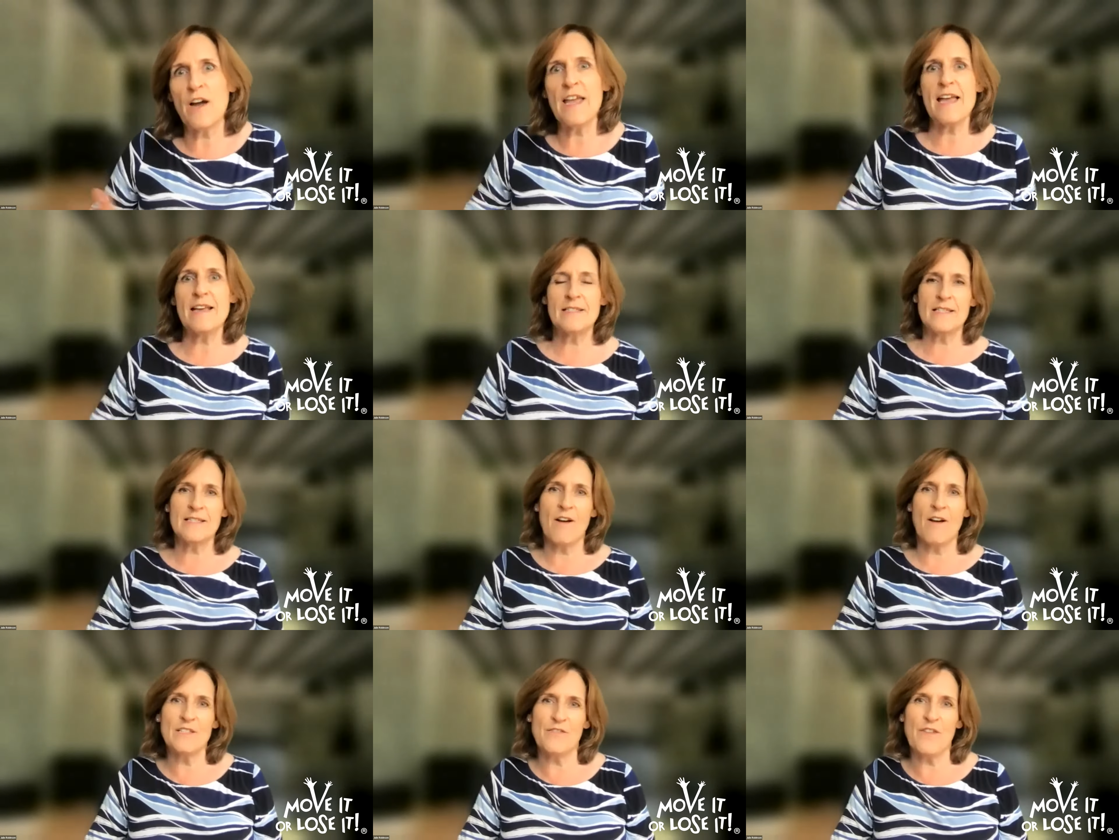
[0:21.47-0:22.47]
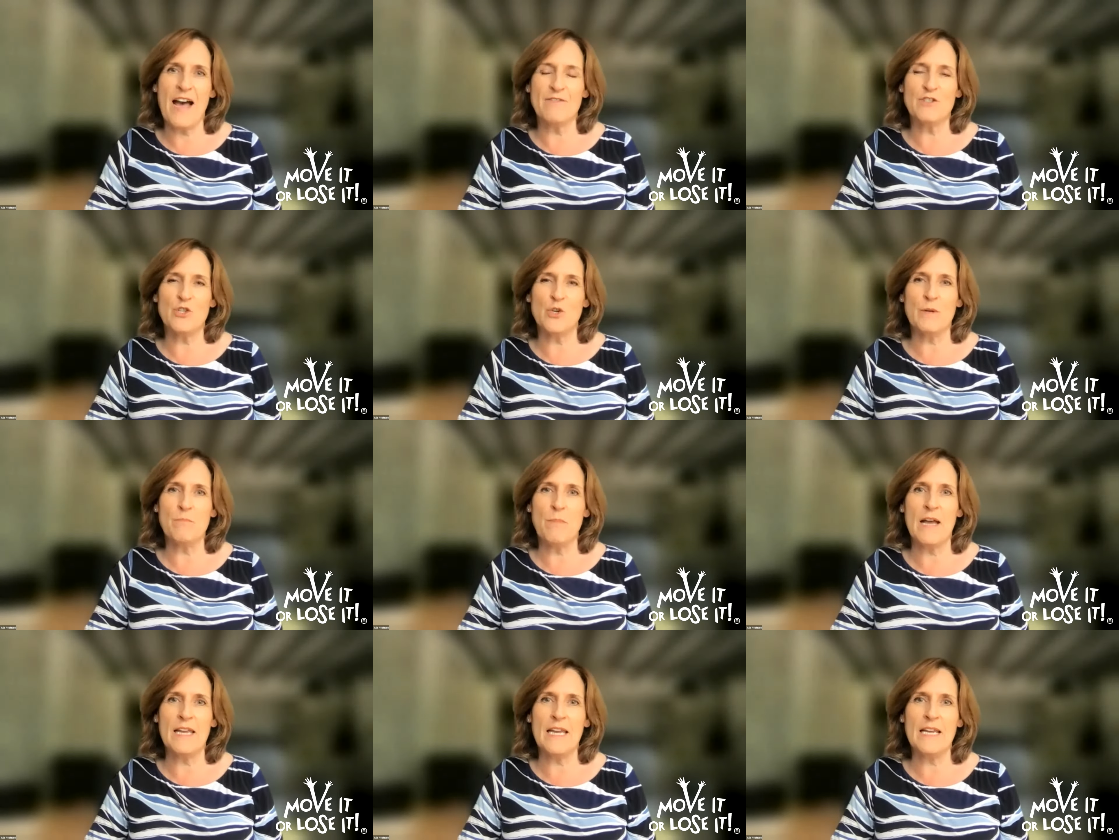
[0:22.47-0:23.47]
I exercise if I have joint
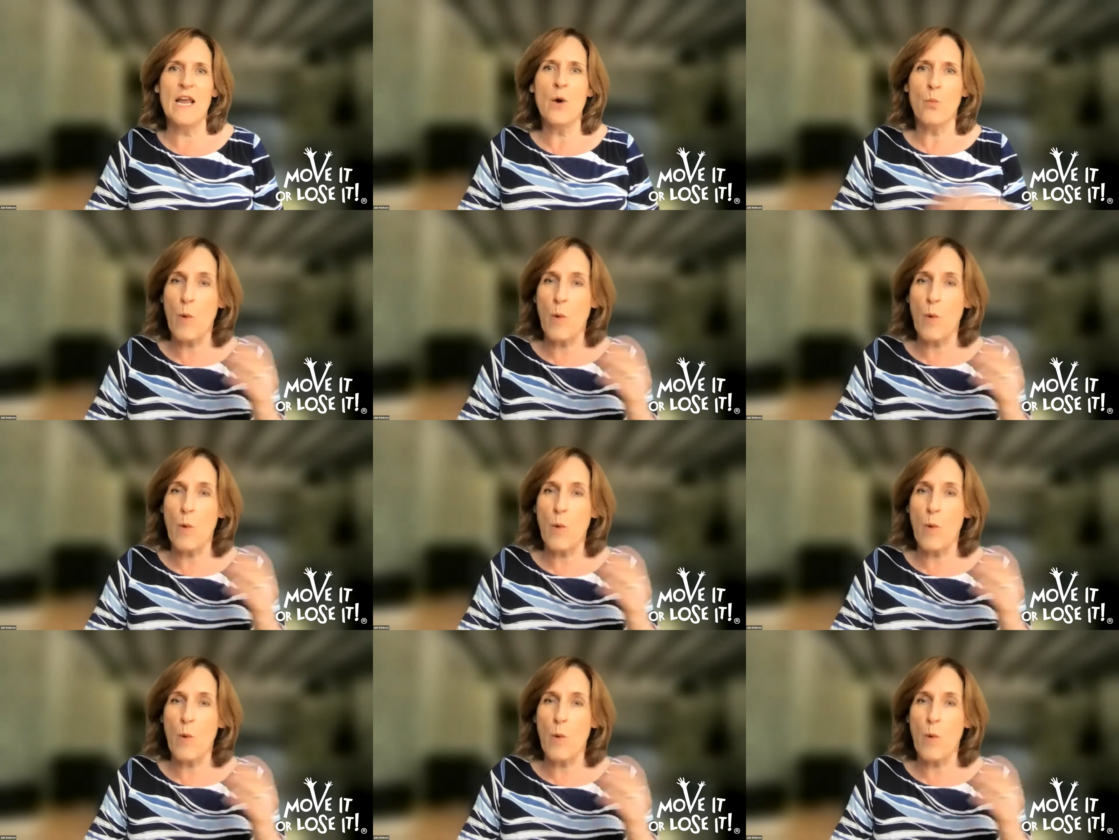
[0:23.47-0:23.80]
pain?